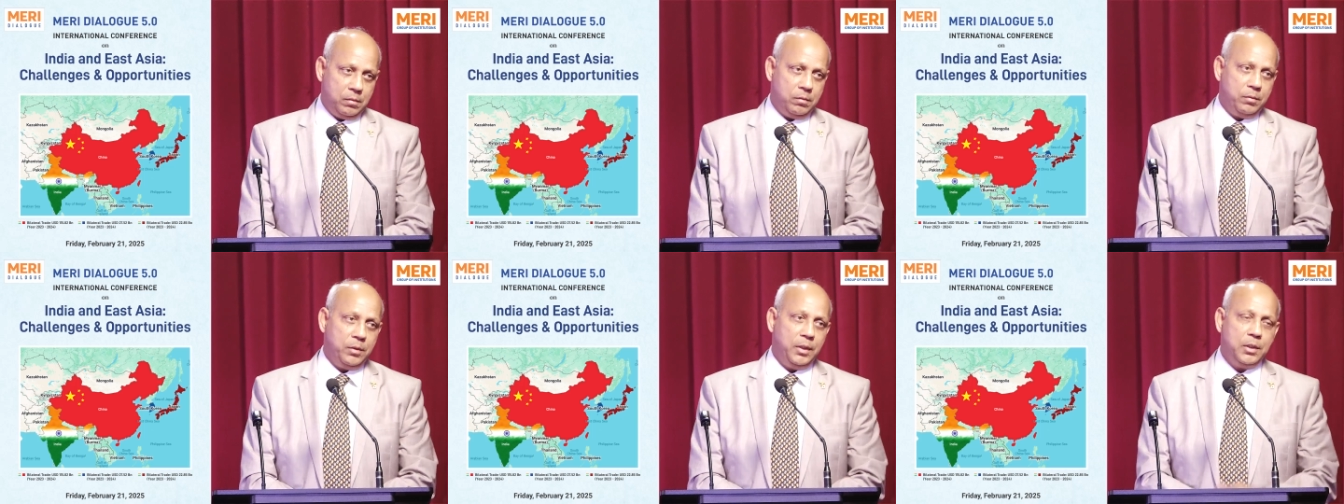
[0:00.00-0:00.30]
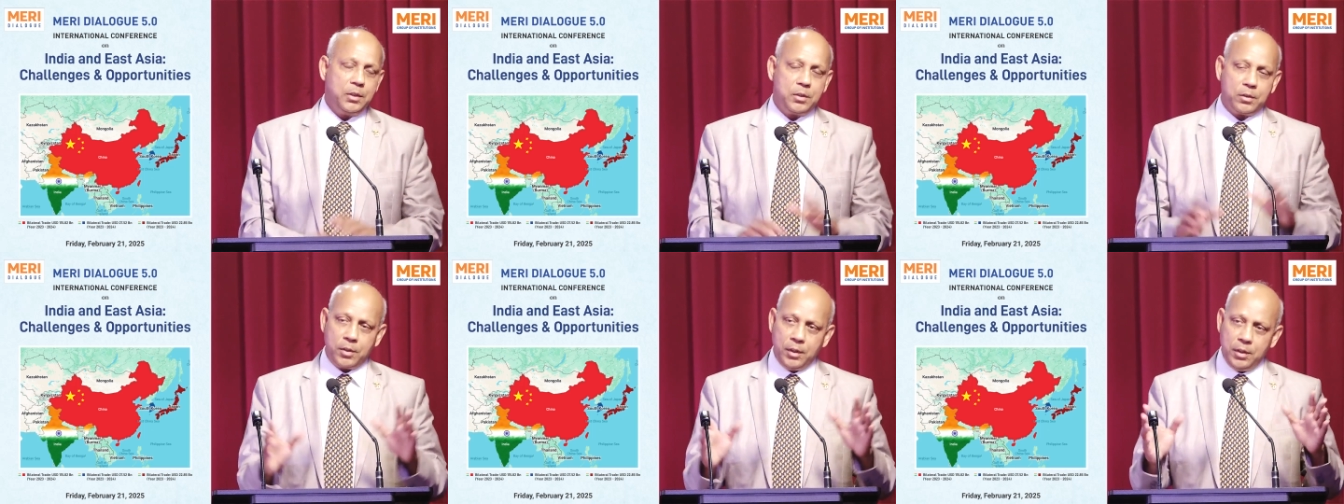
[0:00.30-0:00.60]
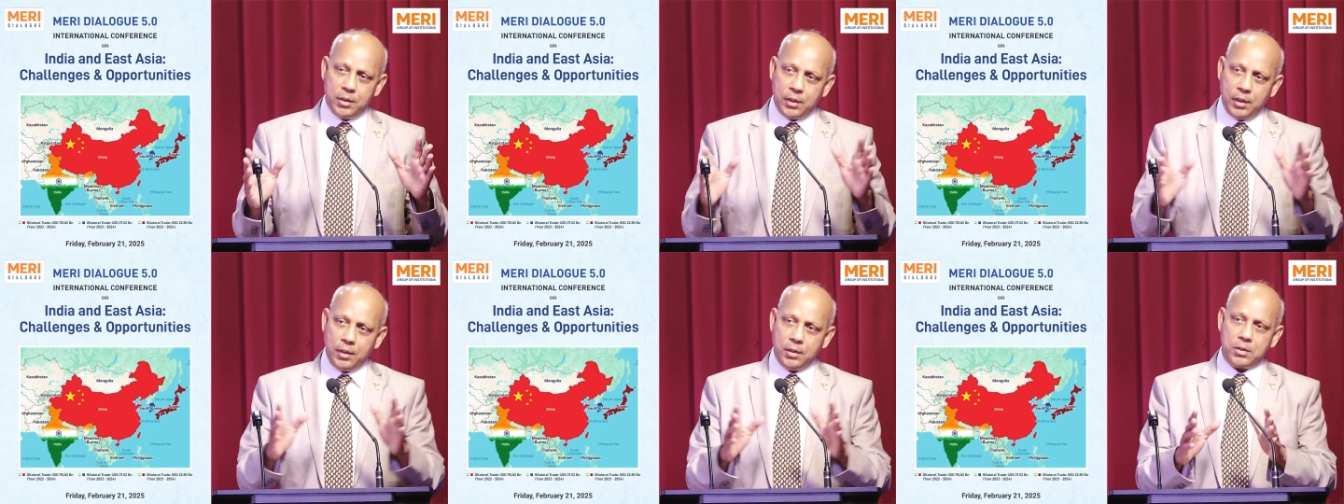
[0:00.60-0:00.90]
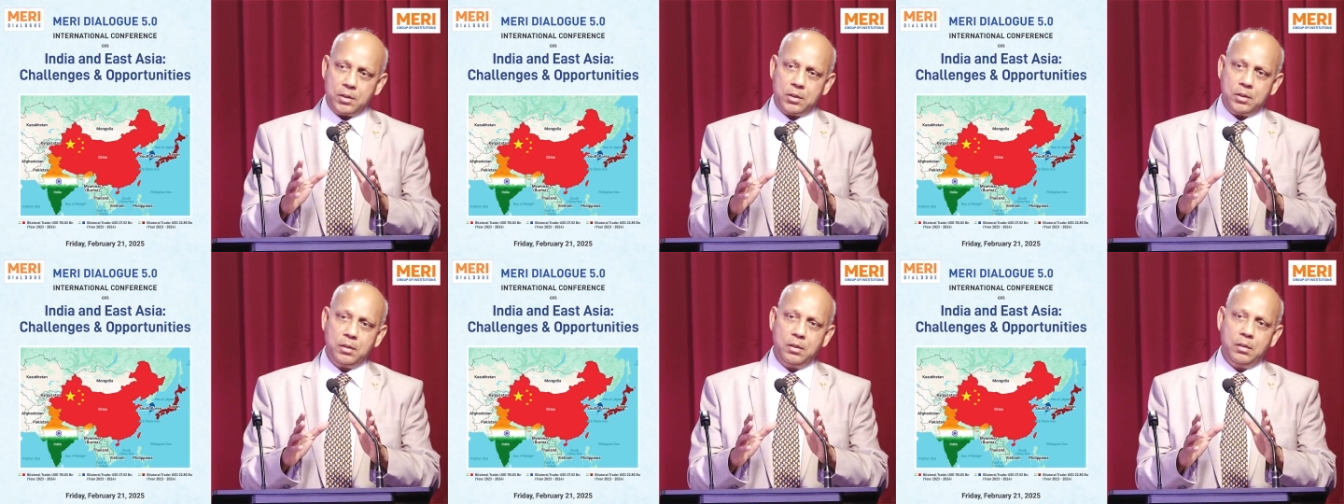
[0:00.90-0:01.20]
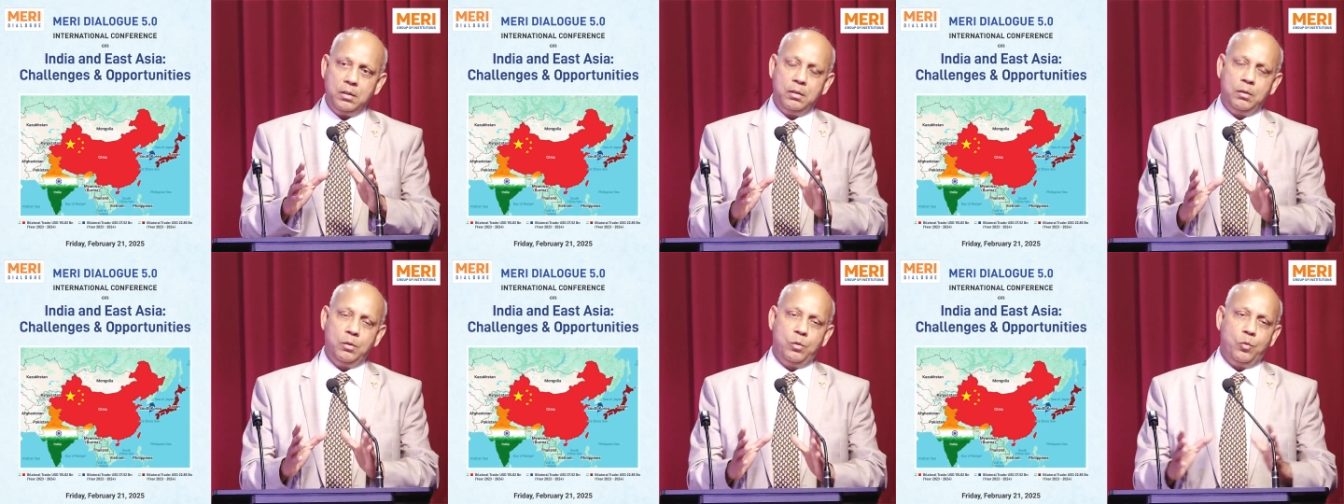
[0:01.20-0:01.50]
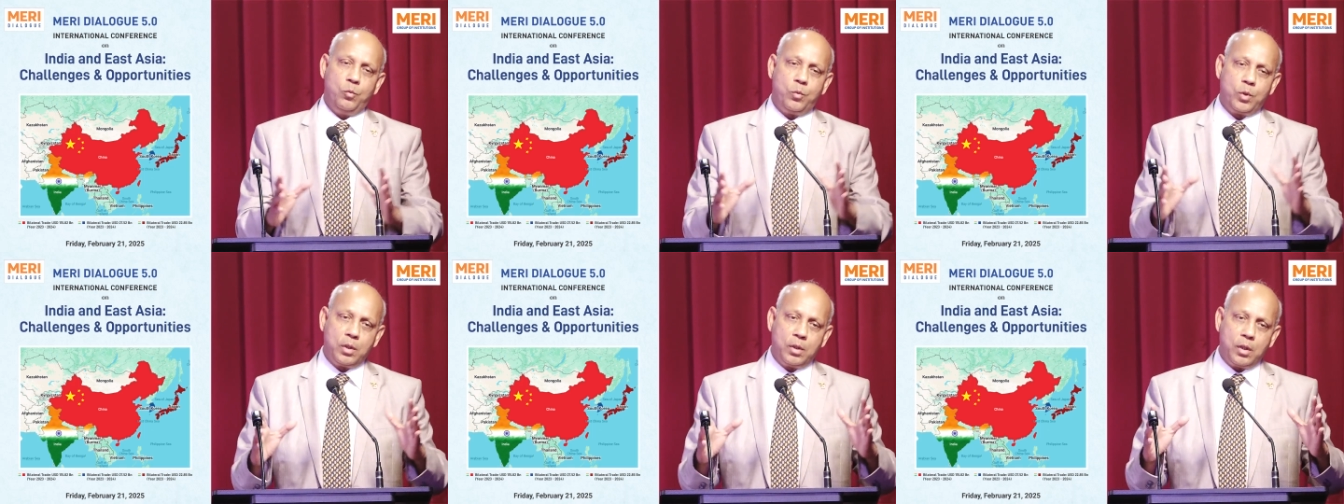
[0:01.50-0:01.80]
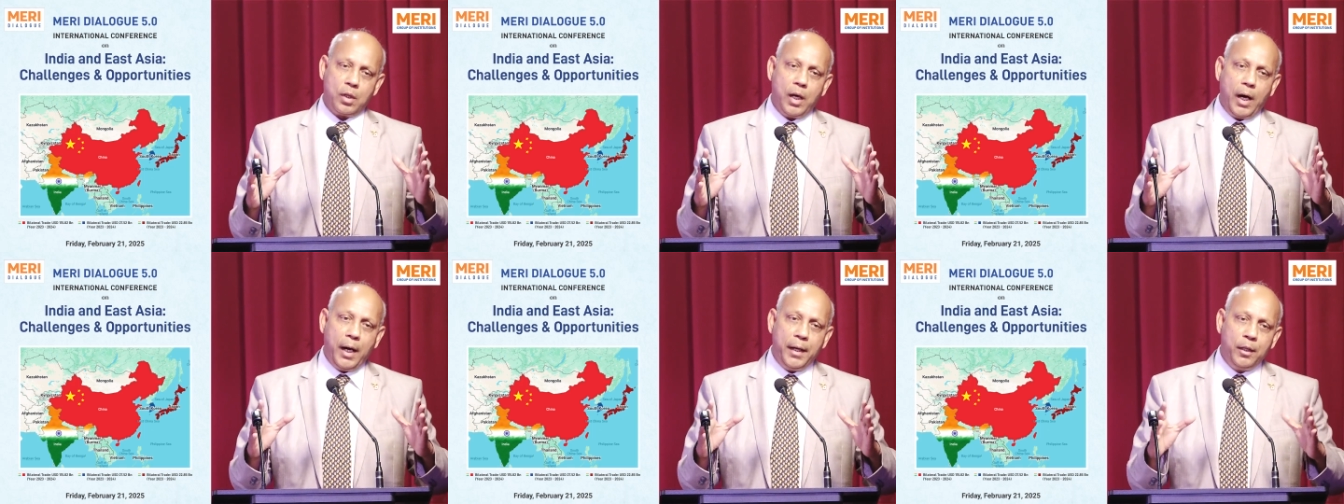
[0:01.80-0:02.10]
These three things were the
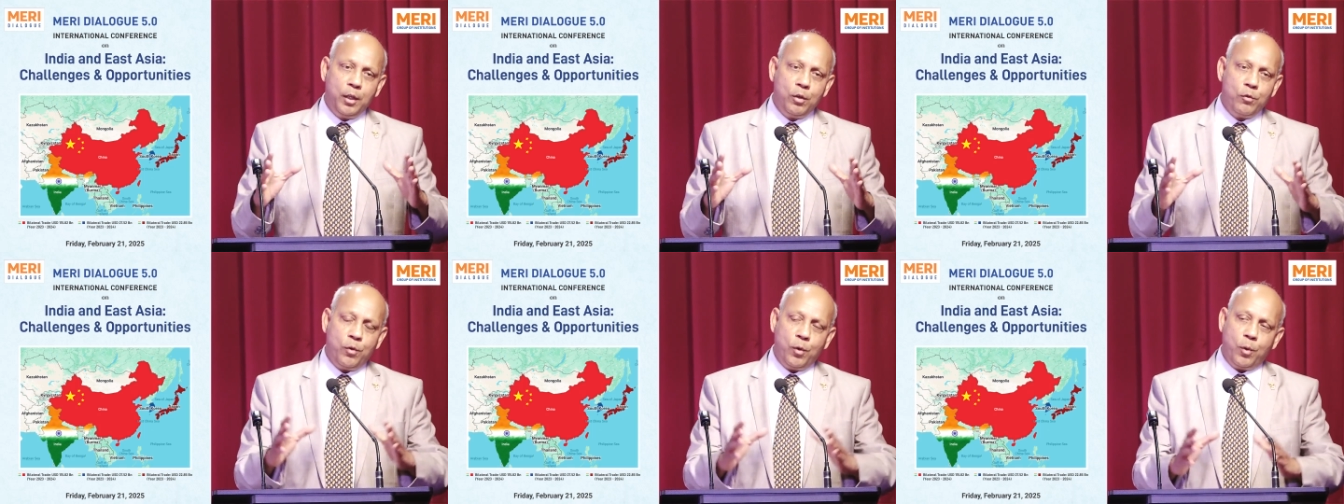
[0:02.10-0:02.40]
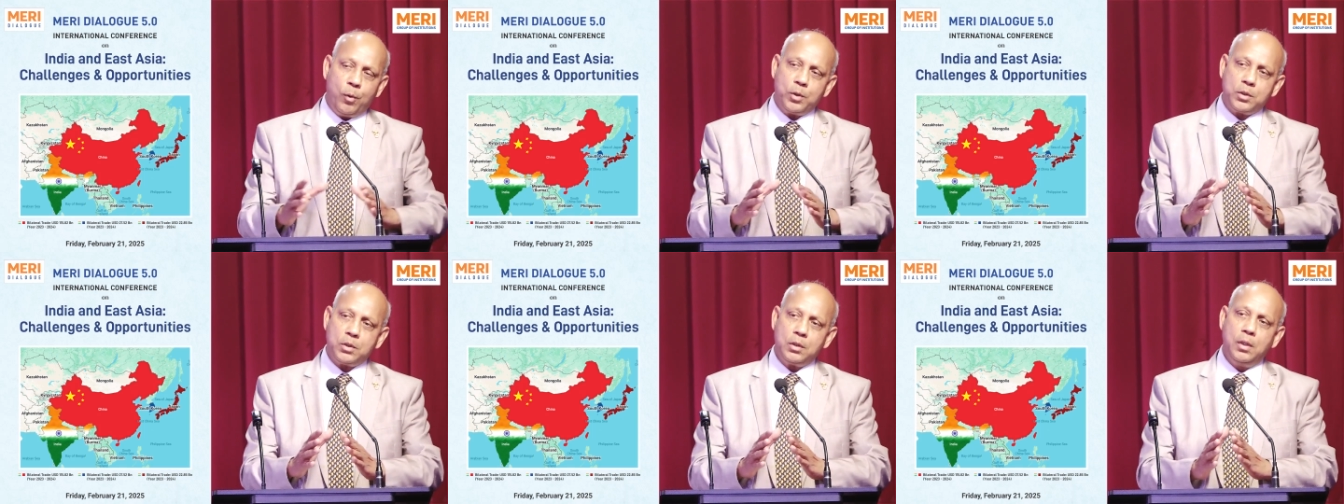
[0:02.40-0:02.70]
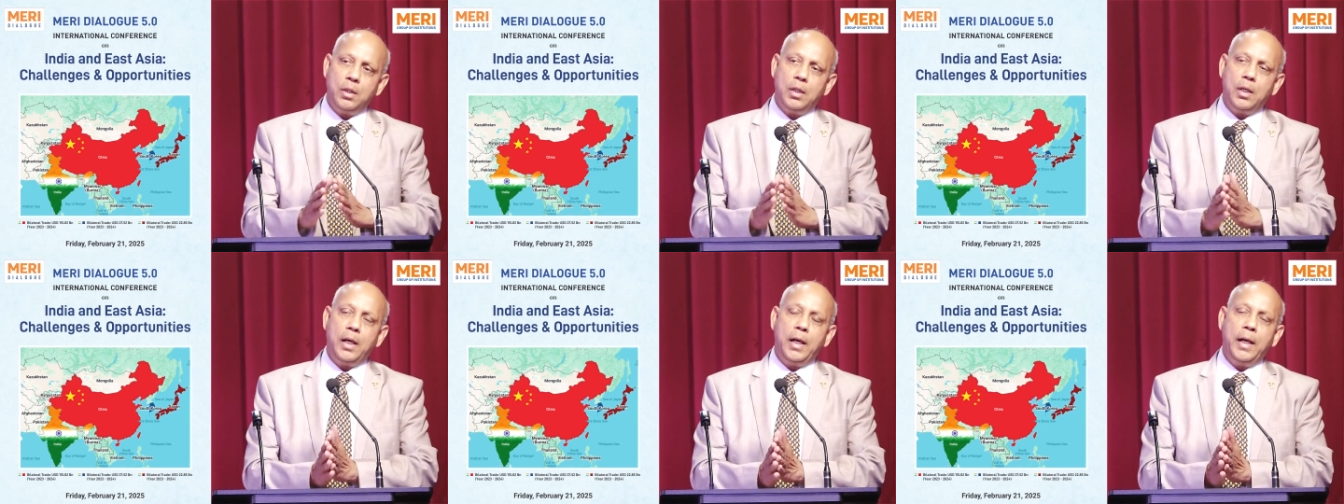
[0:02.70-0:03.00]
guiding force,